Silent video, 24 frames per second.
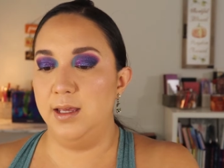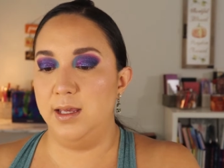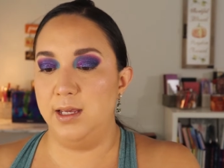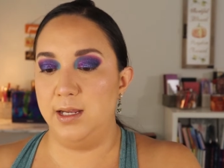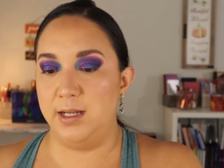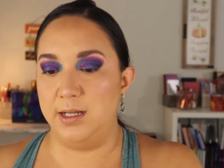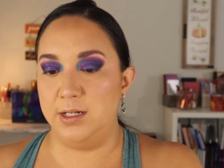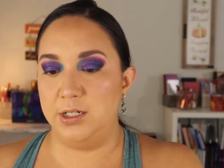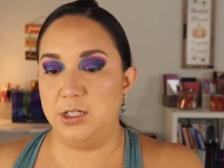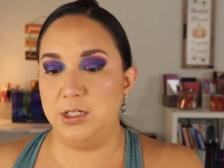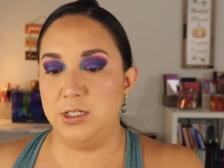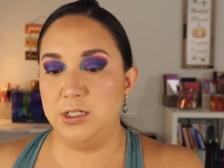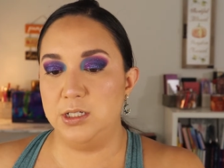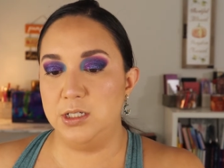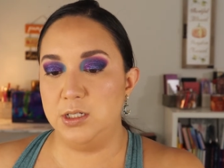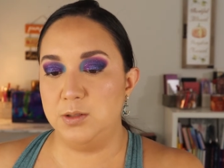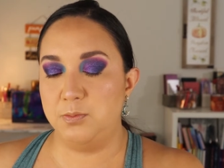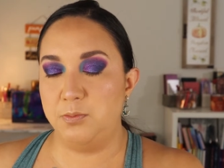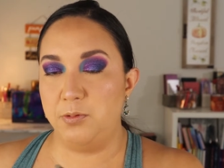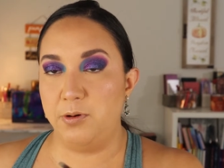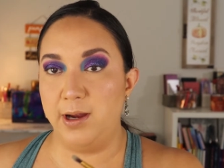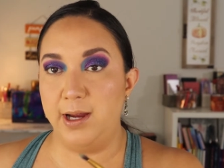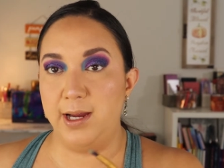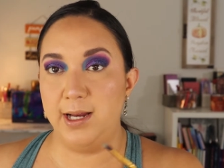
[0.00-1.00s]
And I just
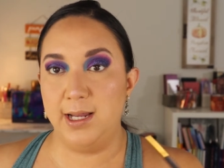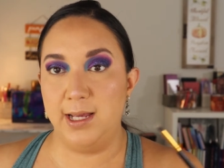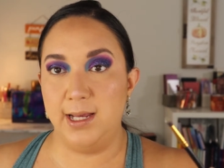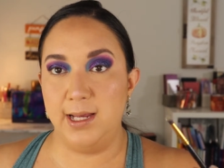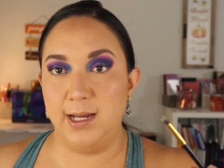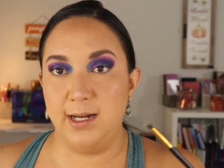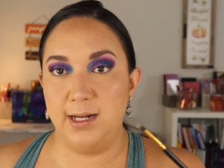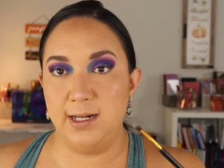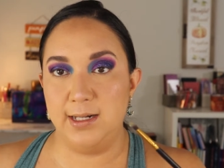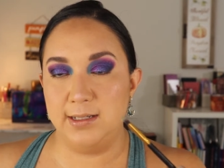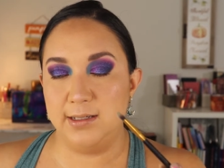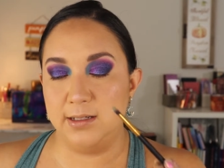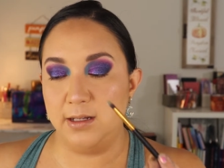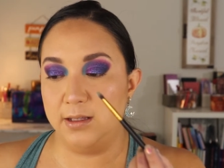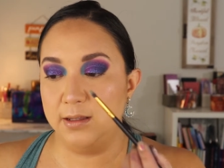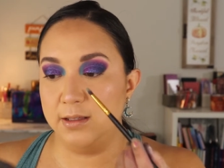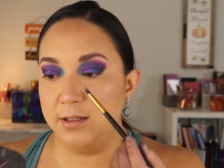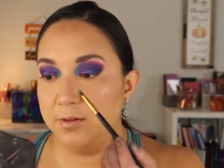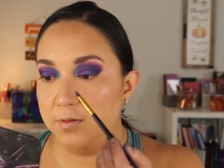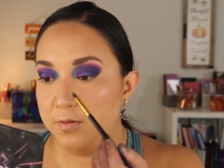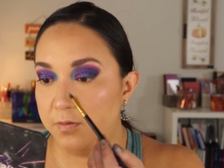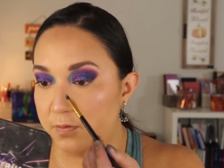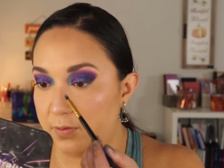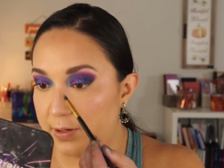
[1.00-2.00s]
sprayed it. It's on the
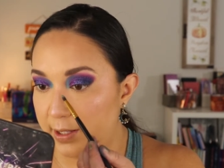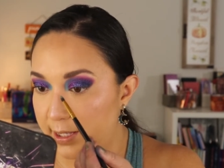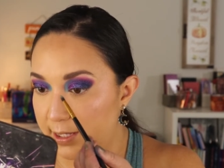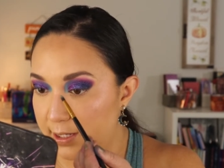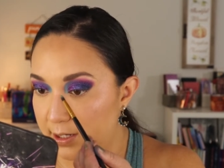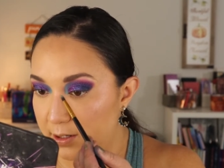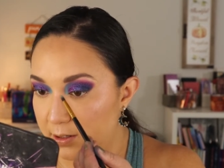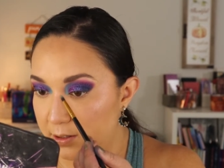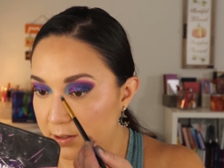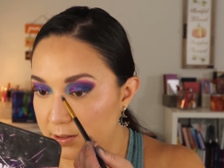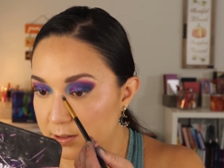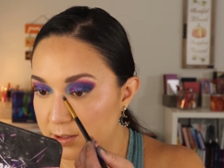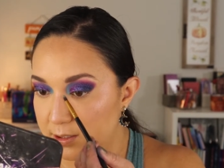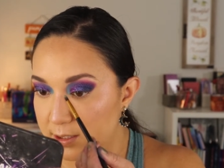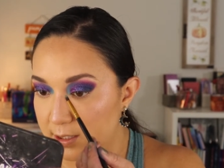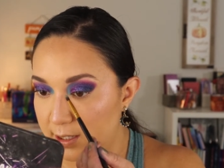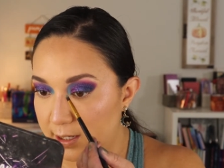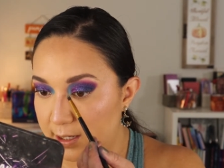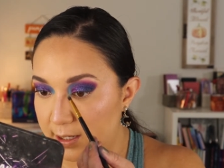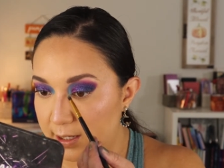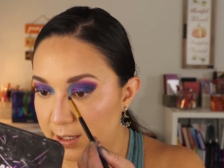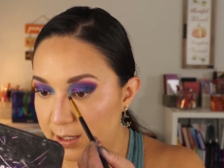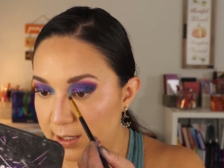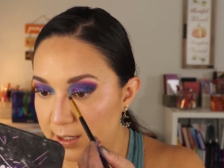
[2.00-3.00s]
flakier
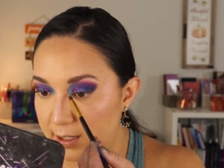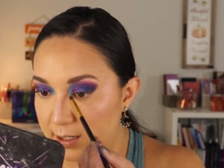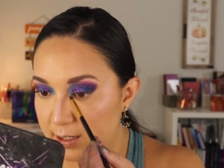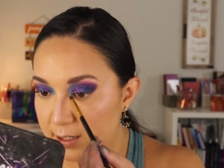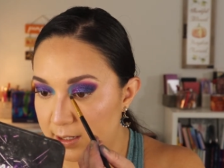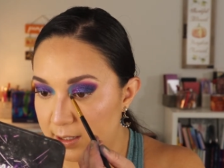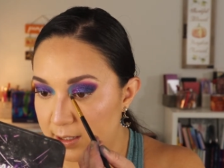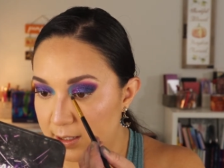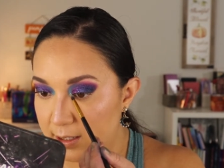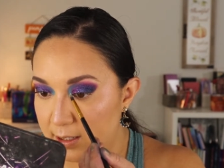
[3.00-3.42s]
side.